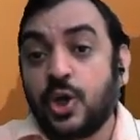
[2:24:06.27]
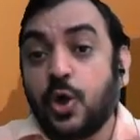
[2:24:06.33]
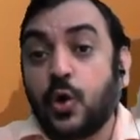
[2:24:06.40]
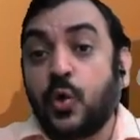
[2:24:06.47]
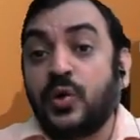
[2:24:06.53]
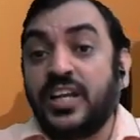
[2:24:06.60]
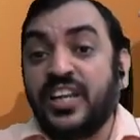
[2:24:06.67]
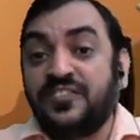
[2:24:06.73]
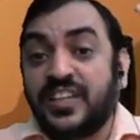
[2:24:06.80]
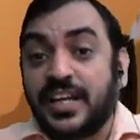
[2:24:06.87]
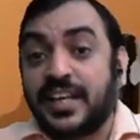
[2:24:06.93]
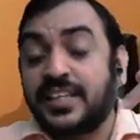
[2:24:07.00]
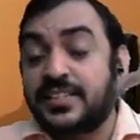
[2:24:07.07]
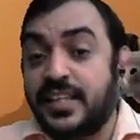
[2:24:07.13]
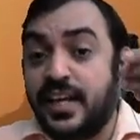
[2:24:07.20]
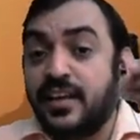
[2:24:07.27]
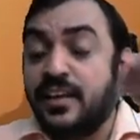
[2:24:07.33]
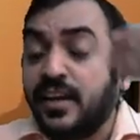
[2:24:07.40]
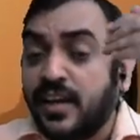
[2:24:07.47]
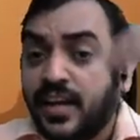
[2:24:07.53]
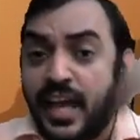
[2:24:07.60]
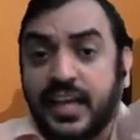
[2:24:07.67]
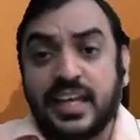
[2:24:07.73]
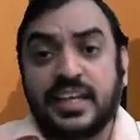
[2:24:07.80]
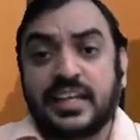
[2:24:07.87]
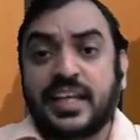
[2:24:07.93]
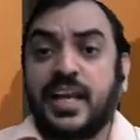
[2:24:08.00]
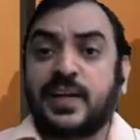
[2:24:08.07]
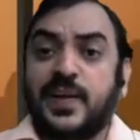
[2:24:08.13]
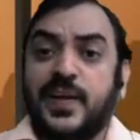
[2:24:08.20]
Only if that is there, I can
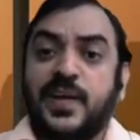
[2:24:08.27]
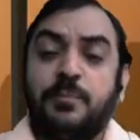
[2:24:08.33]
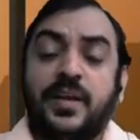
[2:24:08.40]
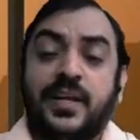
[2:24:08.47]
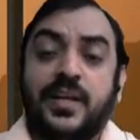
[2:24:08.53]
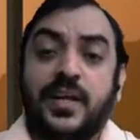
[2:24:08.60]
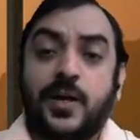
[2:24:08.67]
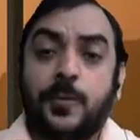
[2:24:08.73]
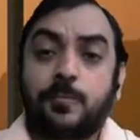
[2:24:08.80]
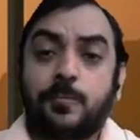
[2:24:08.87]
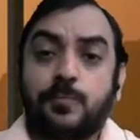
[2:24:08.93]
calculate beta.